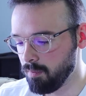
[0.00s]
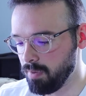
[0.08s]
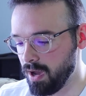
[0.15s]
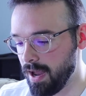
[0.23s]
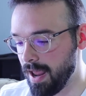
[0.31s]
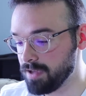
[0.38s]

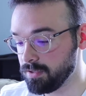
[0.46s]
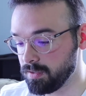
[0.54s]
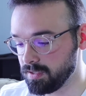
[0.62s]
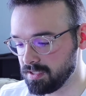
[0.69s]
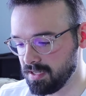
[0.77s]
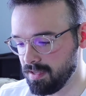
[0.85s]
But as you
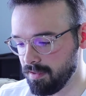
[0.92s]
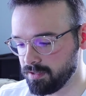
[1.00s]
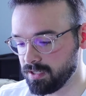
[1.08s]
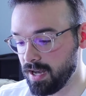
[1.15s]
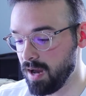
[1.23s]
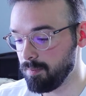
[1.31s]
can see,
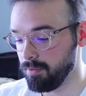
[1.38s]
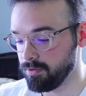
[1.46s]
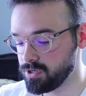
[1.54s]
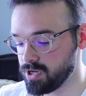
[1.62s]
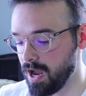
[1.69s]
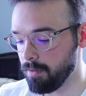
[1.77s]
there's an
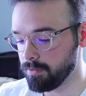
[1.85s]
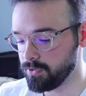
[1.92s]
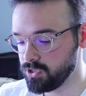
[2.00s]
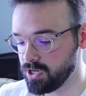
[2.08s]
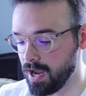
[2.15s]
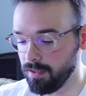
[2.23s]
April
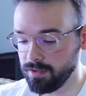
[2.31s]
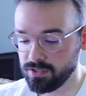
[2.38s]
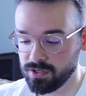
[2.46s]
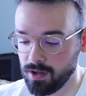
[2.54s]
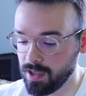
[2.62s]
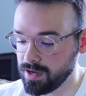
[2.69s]
Showers
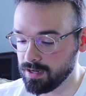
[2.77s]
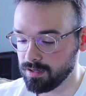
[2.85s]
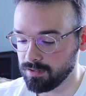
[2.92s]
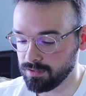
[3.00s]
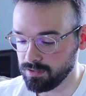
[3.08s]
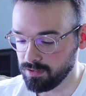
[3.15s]
challenge, and all I
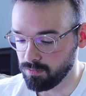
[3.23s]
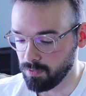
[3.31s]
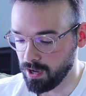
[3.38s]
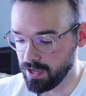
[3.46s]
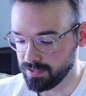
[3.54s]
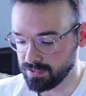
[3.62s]
needed to do
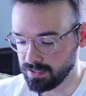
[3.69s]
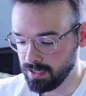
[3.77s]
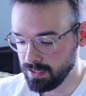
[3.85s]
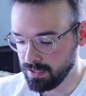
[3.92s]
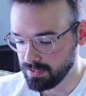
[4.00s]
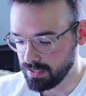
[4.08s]
was
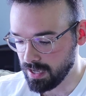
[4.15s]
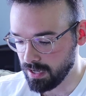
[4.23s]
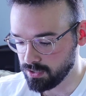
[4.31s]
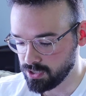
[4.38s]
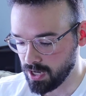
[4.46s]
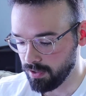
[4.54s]

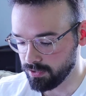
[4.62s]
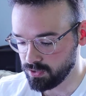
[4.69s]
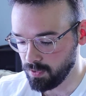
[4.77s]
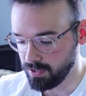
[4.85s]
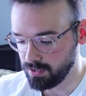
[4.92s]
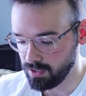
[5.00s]
get
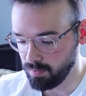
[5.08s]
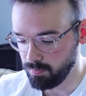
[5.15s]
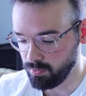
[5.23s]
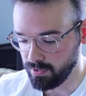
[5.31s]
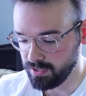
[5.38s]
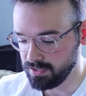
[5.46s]
challenge 1
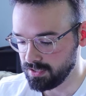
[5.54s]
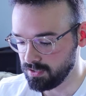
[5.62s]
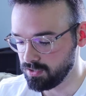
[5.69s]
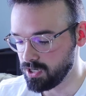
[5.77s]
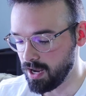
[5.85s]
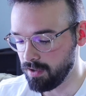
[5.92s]
club points,
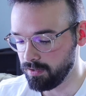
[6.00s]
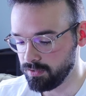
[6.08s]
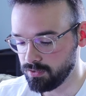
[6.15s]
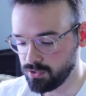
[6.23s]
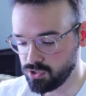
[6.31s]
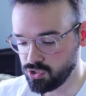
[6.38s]
and
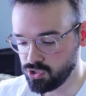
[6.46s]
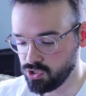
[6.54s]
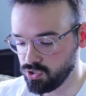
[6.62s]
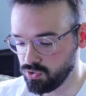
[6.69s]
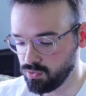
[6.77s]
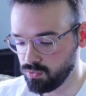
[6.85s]
challenge
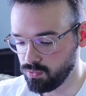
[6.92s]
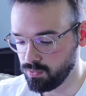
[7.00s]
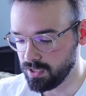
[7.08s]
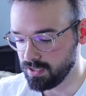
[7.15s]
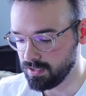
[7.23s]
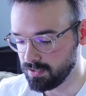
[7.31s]

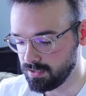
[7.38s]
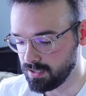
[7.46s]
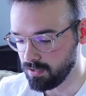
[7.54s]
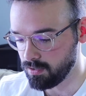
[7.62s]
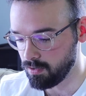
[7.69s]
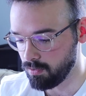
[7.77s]
2
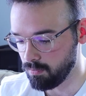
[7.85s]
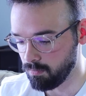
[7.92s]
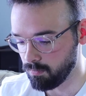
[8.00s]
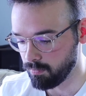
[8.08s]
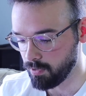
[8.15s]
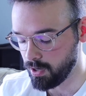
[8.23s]
is hit home
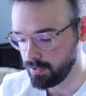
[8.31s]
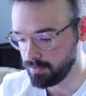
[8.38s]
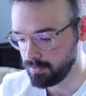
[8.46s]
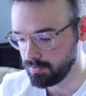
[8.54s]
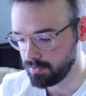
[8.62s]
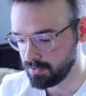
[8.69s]

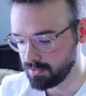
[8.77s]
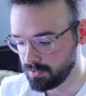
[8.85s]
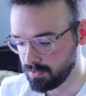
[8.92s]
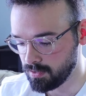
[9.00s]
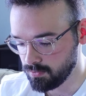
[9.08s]
runs.